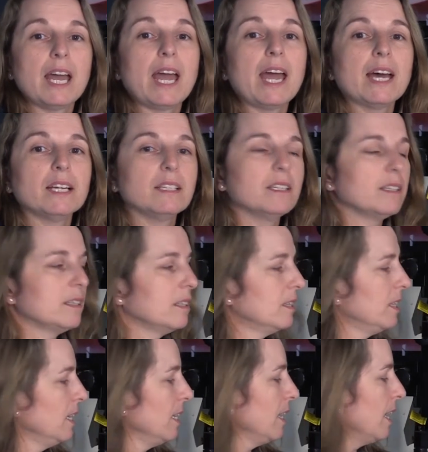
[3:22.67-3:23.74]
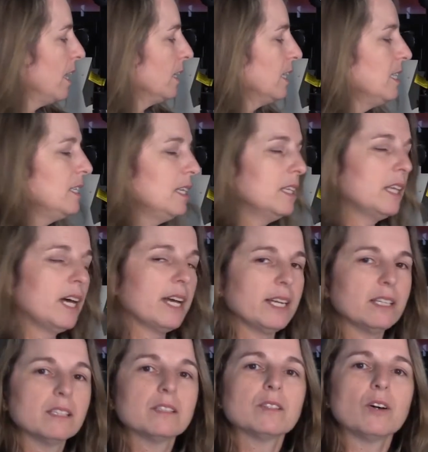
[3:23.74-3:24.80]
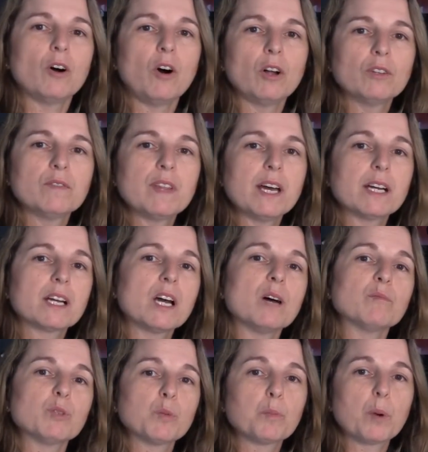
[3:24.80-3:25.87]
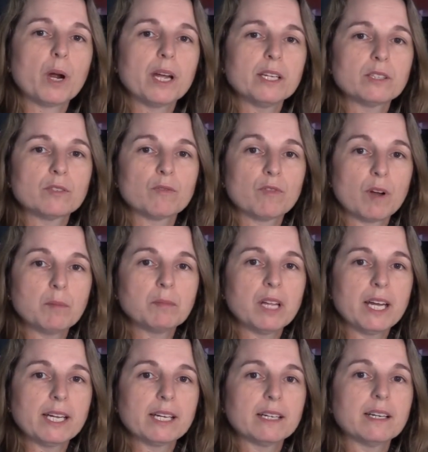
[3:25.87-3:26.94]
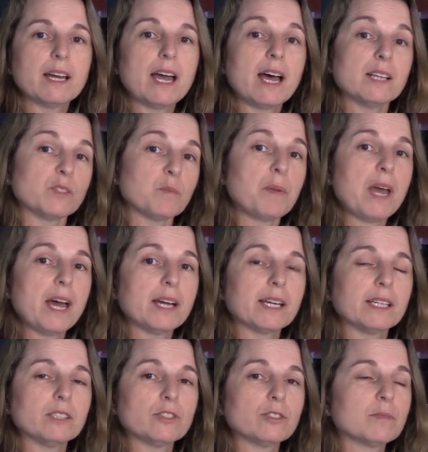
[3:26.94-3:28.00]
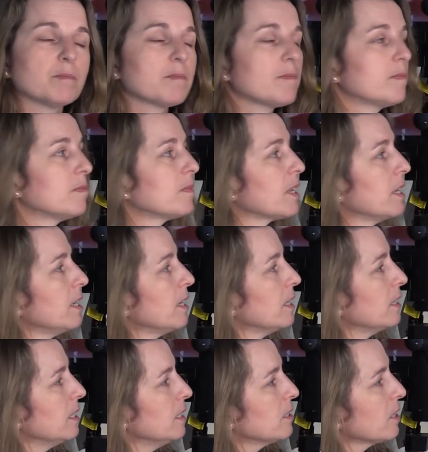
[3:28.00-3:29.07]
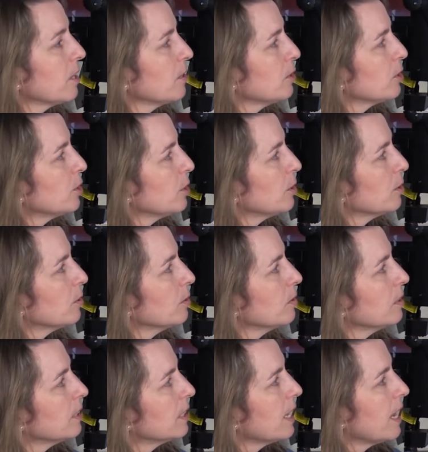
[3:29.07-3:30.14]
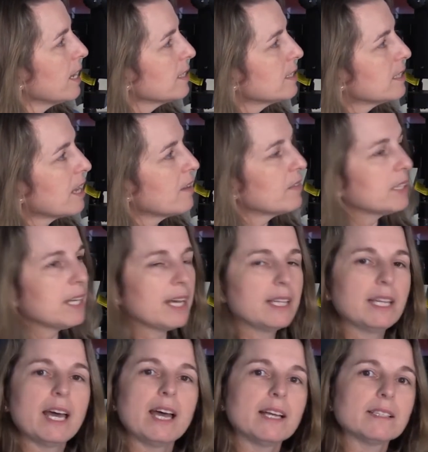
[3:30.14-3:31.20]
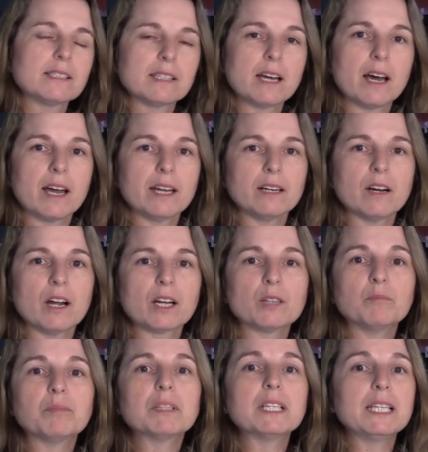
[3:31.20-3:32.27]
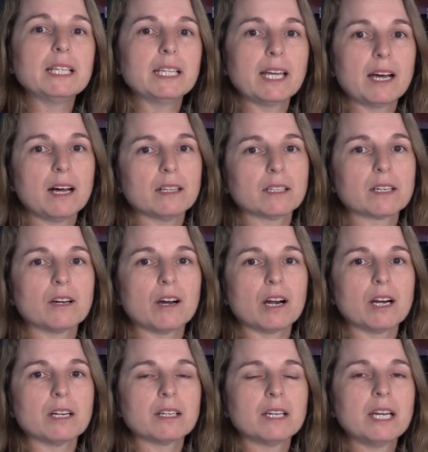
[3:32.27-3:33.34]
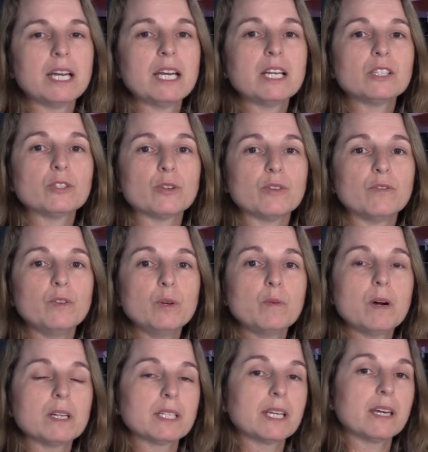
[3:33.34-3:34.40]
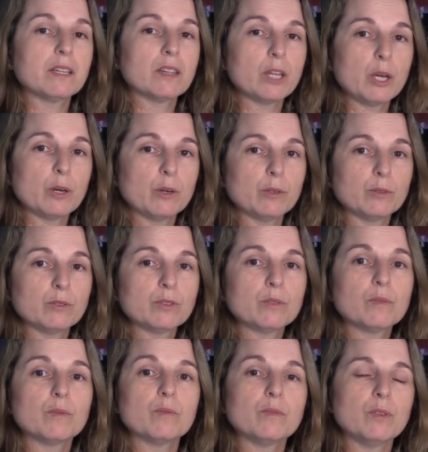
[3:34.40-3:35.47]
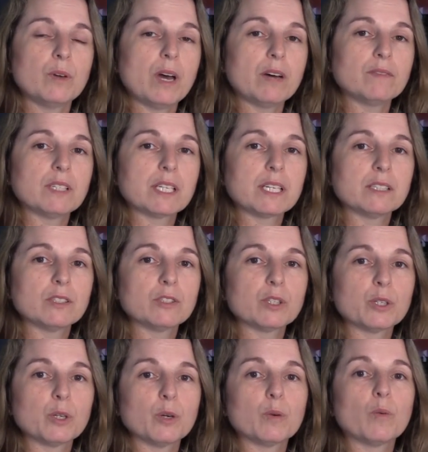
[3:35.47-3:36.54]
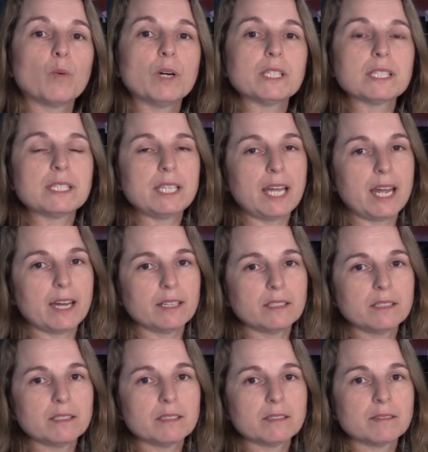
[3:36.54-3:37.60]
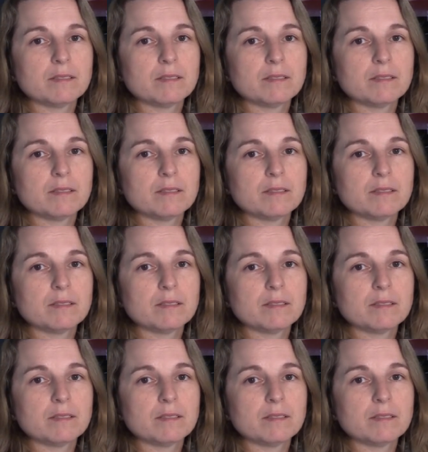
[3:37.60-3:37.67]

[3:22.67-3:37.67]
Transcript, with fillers: and the LED light. All of that comes priced from Leica as a package. These other two, the S7 and the S9, are completely a la carte. So if you want to get those, you have to consider what stand,